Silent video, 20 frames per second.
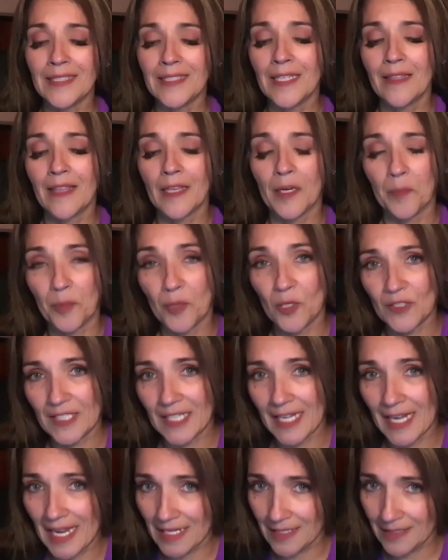say that a
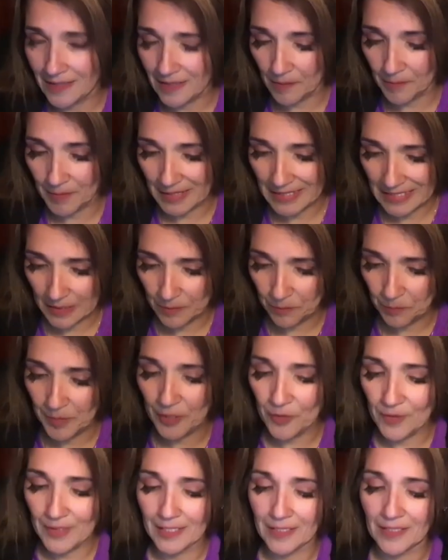person had some
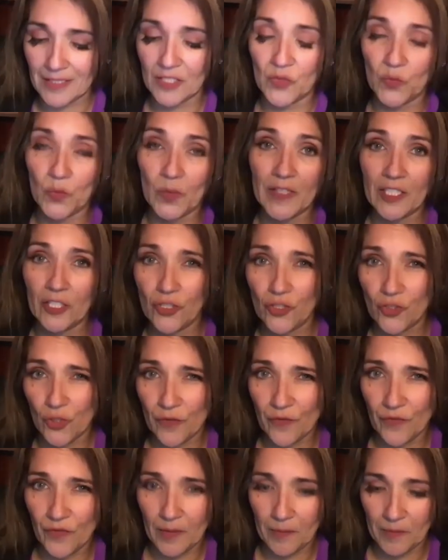experiences within a short
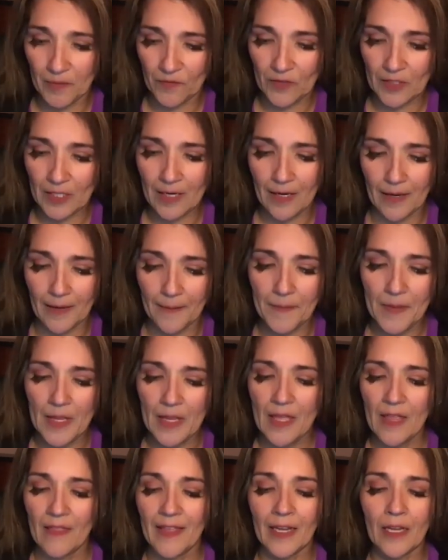frame of time
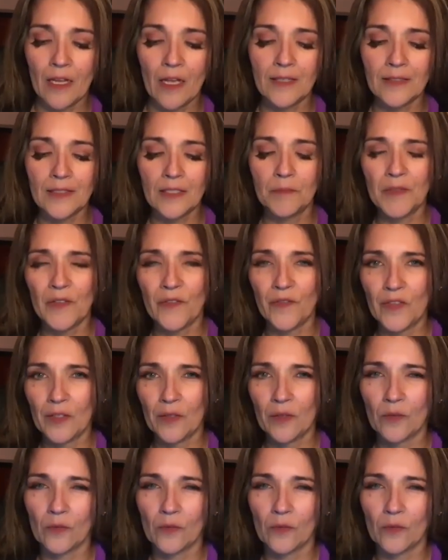that caused him to feel